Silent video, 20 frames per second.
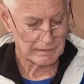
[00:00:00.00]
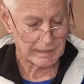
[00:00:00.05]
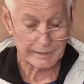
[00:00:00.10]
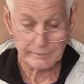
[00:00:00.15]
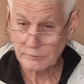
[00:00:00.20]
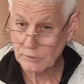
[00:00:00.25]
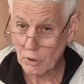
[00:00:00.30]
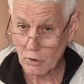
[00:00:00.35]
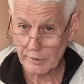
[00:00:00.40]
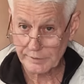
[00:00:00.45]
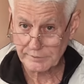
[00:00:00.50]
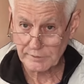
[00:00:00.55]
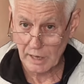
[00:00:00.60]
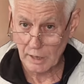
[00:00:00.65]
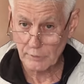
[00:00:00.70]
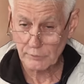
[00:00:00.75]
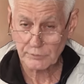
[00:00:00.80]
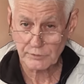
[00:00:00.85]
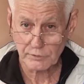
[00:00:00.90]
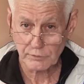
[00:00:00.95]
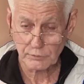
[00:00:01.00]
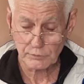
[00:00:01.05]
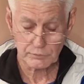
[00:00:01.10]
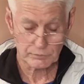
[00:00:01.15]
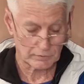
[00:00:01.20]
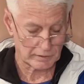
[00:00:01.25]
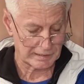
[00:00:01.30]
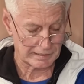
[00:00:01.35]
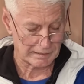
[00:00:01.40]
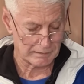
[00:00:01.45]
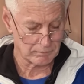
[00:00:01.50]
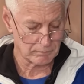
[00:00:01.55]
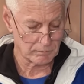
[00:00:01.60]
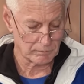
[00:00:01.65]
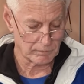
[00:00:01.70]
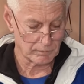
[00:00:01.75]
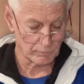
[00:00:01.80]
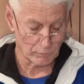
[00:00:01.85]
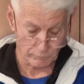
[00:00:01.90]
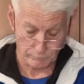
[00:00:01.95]
and diagnosis
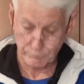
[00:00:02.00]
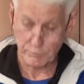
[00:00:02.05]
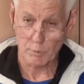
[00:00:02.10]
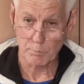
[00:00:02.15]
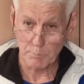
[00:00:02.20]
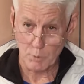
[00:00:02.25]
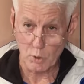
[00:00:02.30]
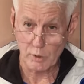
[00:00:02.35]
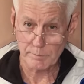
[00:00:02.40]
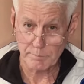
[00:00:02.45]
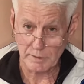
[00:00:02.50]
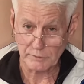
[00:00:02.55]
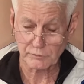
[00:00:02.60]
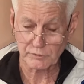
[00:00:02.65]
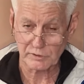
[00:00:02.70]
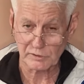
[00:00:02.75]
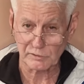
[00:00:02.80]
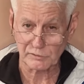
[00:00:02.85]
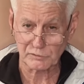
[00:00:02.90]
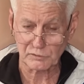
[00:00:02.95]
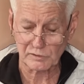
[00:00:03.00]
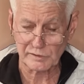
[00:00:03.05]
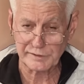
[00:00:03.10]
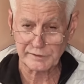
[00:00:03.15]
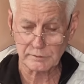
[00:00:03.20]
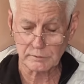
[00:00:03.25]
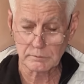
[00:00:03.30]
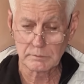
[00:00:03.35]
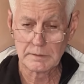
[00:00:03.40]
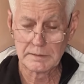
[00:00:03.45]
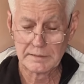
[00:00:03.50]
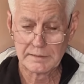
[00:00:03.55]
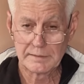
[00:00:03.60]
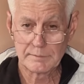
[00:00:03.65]
from my musculoskeletal